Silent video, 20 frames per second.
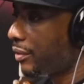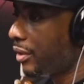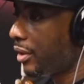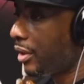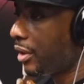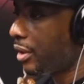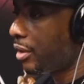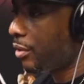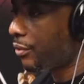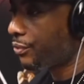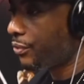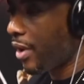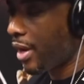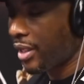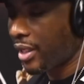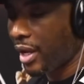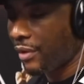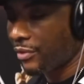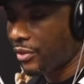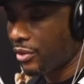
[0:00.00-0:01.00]
On
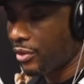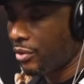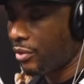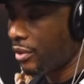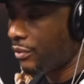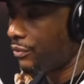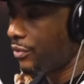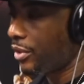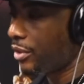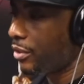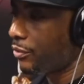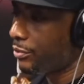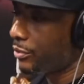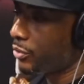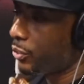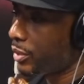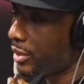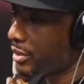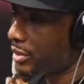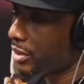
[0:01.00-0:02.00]
Friday afternoon, a video from
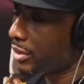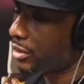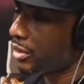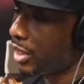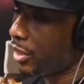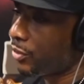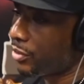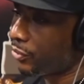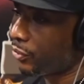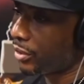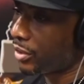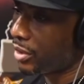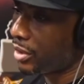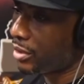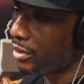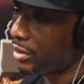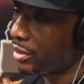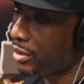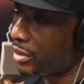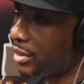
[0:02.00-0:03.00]
2016 was
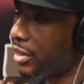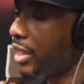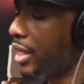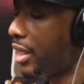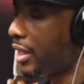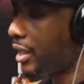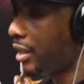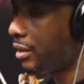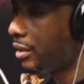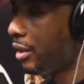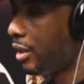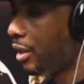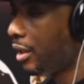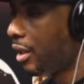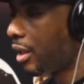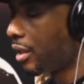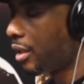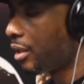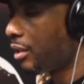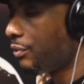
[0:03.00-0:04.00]
released to CNN.
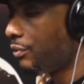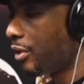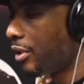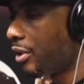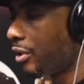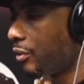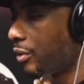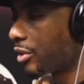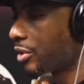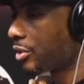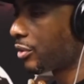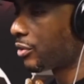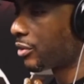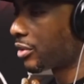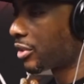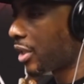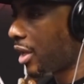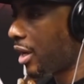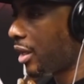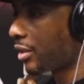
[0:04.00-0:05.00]
And in the video, it shows
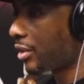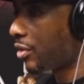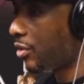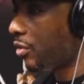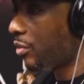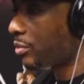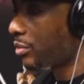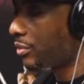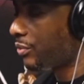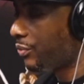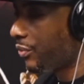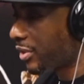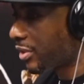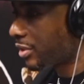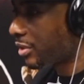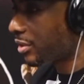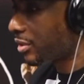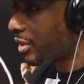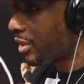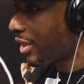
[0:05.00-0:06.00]
Sean Combs
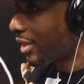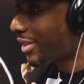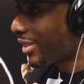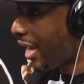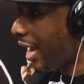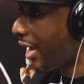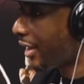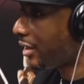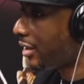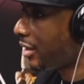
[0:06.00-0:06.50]
viciously attacking